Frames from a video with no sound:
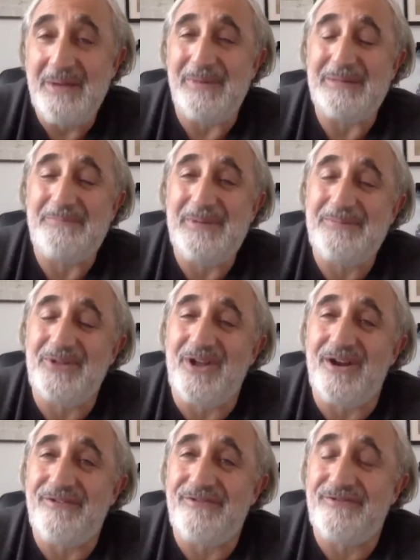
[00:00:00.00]
but people
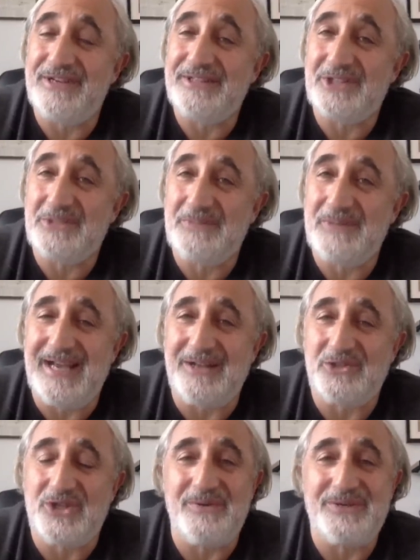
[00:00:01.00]
are afraid to speak
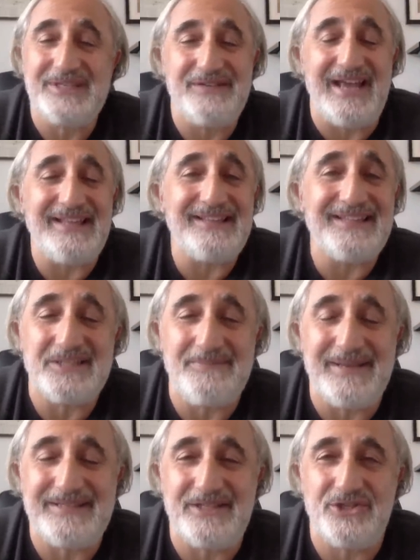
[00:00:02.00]
out. So I receive endless
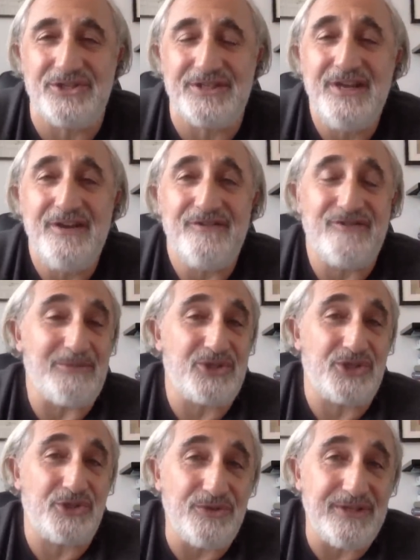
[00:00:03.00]
messages from
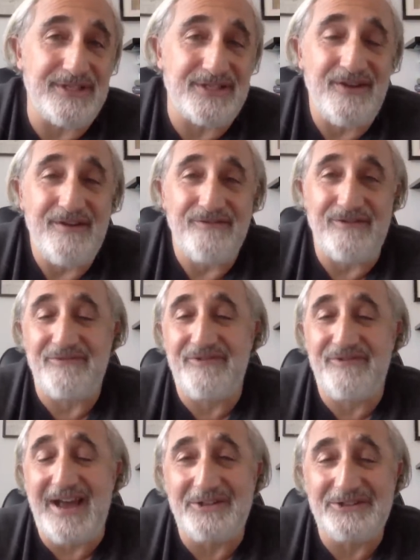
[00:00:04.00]
students, from
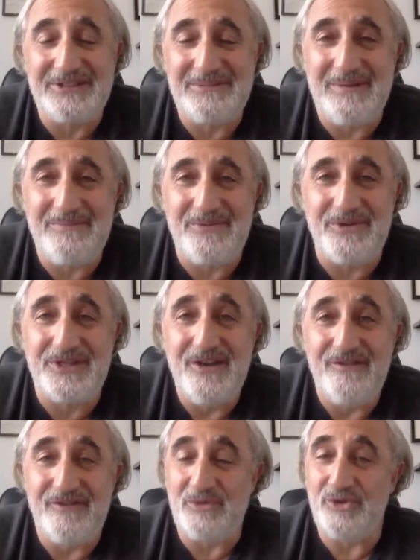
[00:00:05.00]
faculty members,
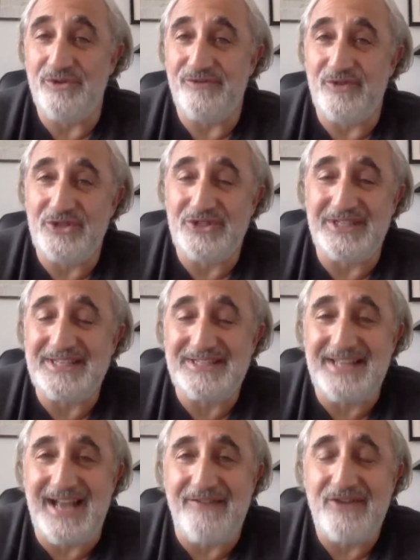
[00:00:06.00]
from university
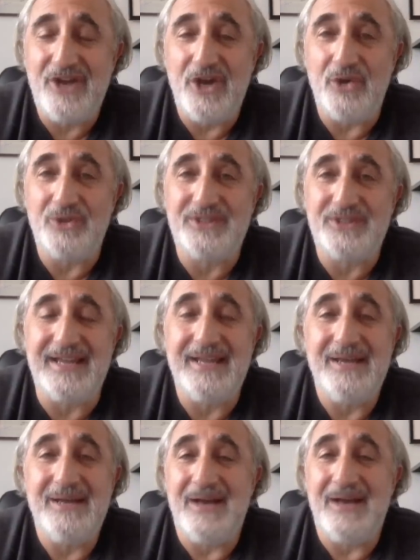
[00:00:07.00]
staff who
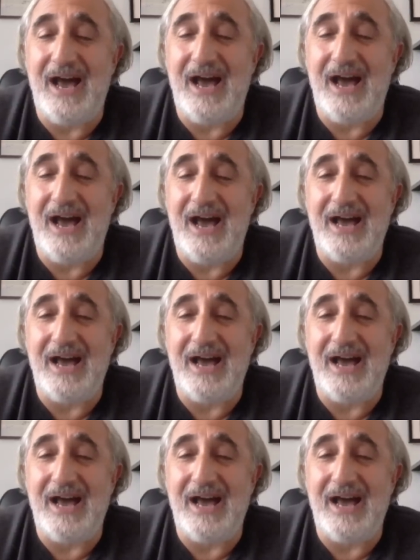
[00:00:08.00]
say, I